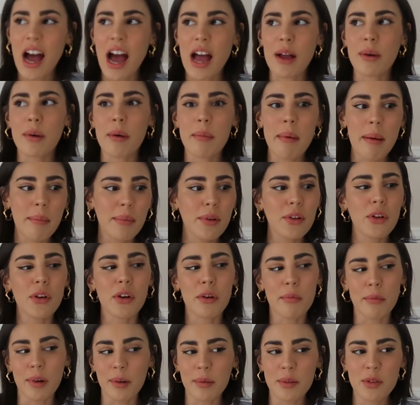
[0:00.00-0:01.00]
I remember there
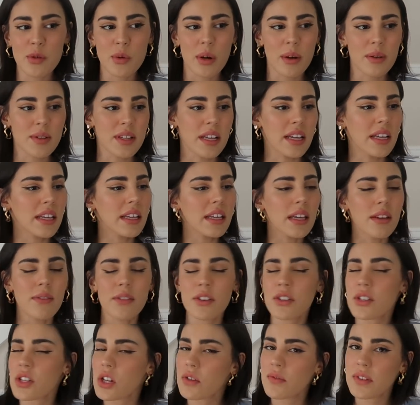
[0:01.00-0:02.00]
were moments where I was like, give
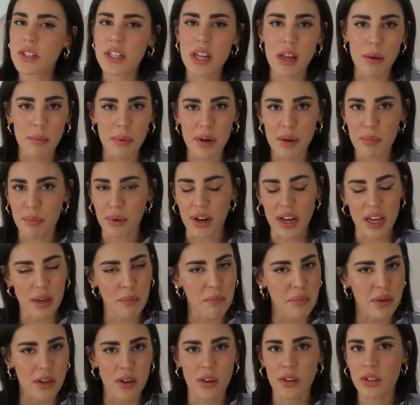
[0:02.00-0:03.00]
yourself a 10-minute
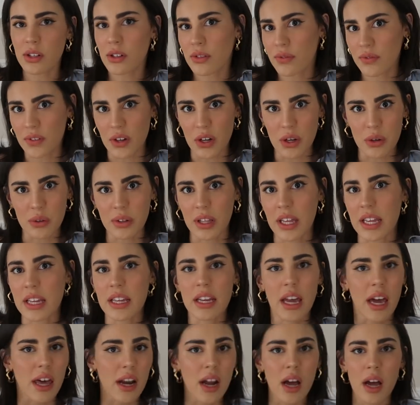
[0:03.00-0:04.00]
break, be on your phone, like
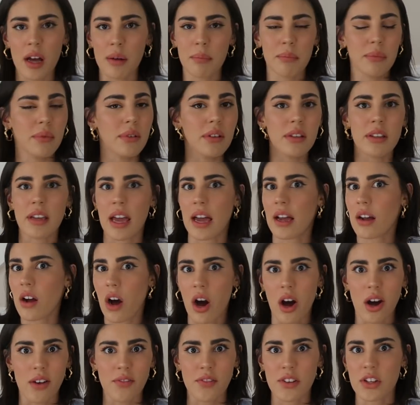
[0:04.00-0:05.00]
get up, get
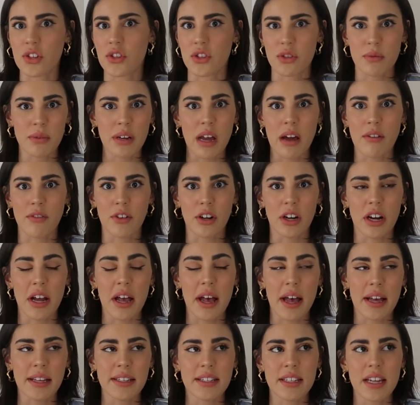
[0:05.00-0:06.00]
coffee, do whatever,
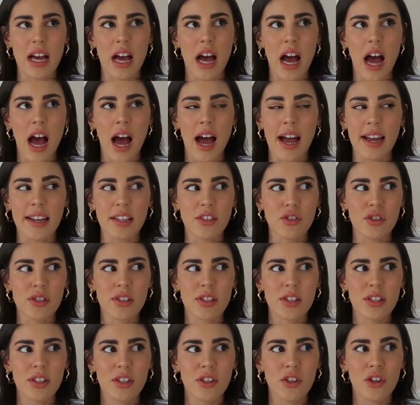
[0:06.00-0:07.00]
and I
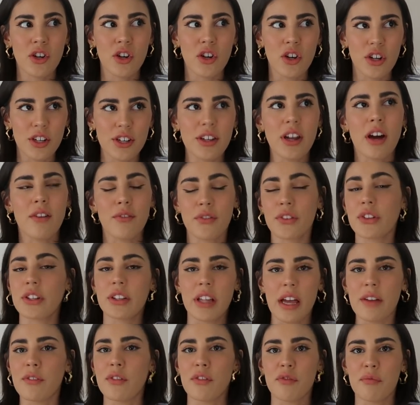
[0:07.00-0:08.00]
just could not for the
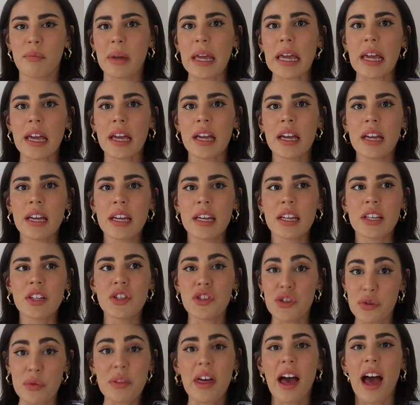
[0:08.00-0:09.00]
life of me
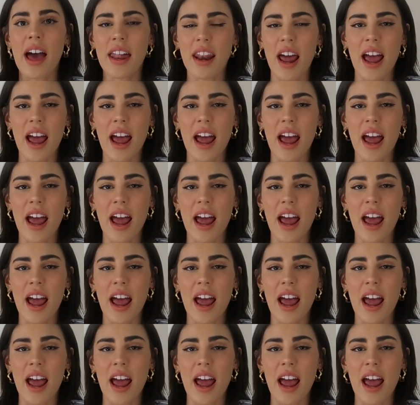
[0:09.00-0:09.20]
do that.